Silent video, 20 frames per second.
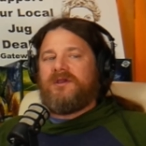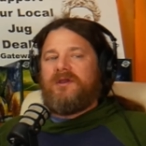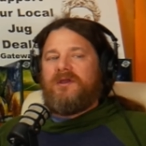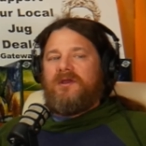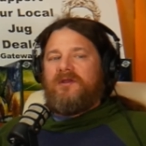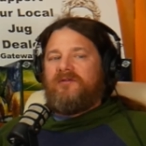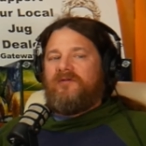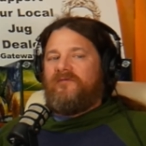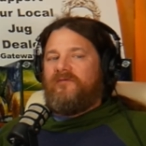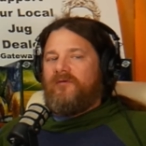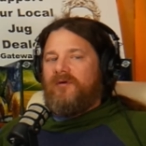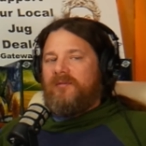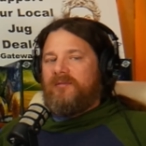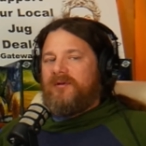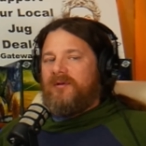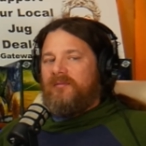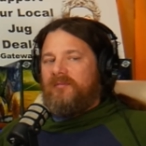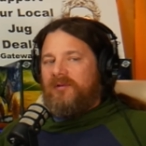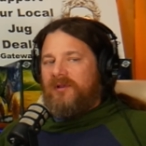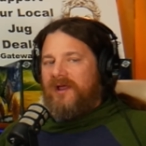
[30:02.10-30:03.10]
to form
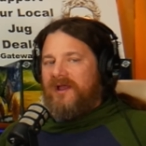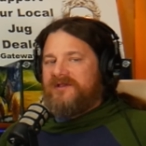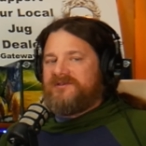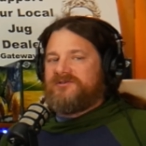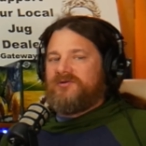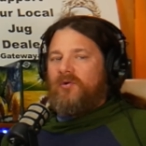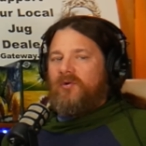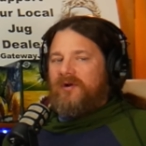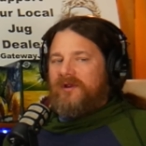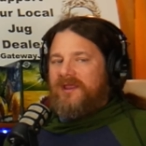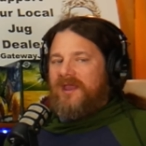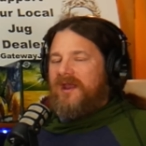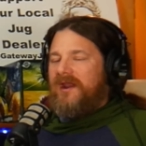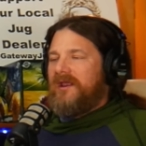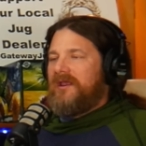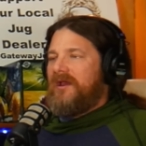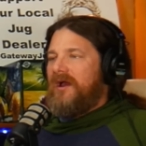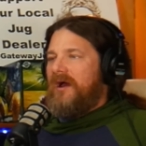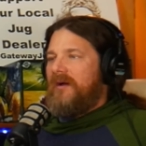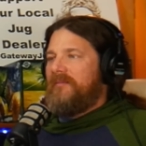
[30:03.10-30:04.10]
complex organic
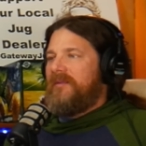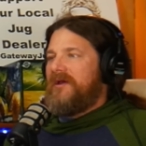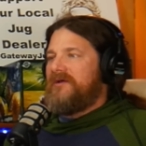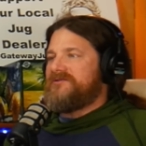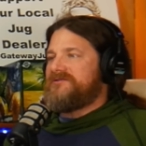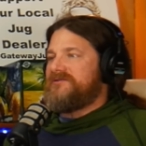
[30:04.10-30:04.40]
compounds in the